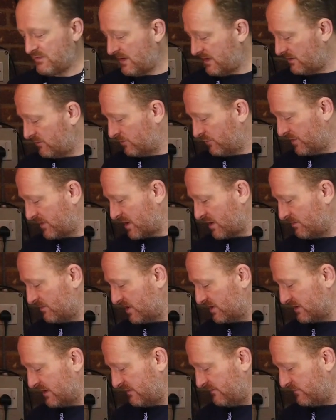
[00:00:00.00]
handle will become my
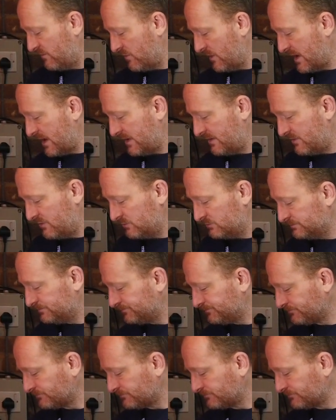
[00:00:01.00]
default handle.